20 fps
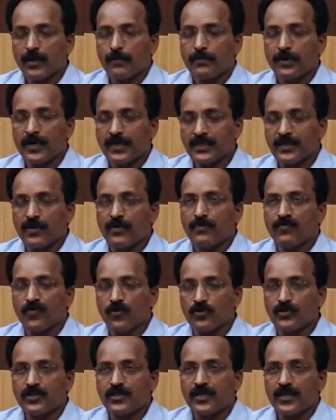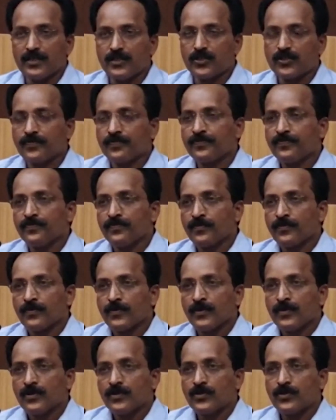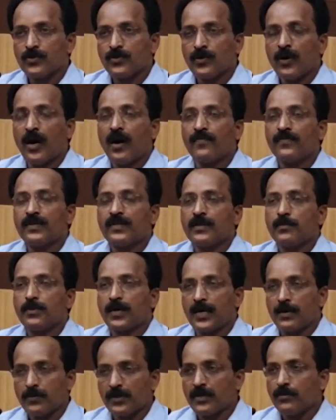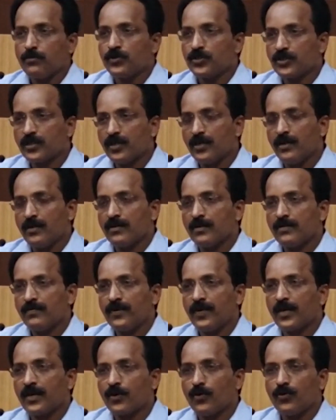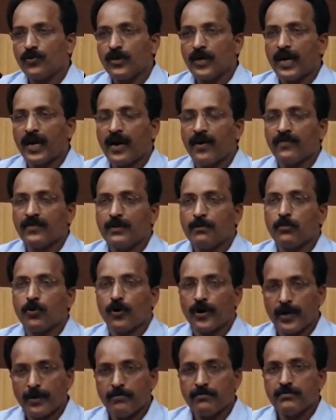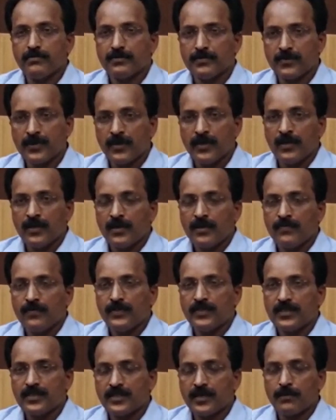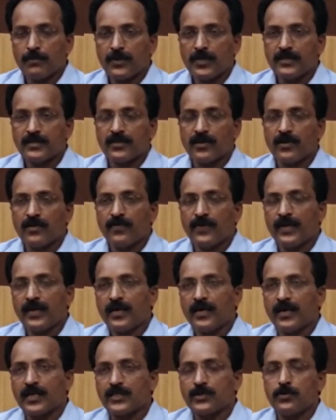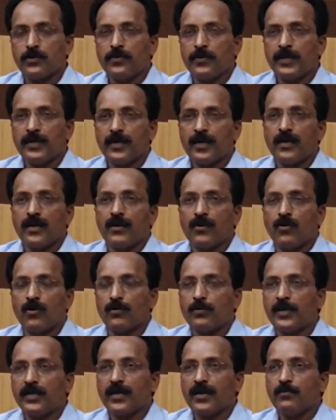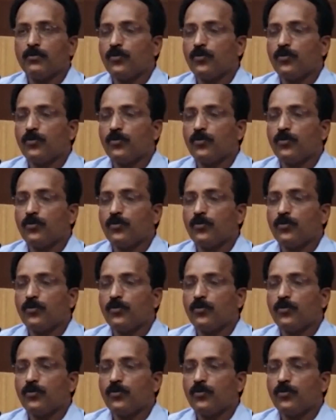the PSLV 4 stage. So after the primary mission we are going to have the POEM, which is a PSLV experimental orbital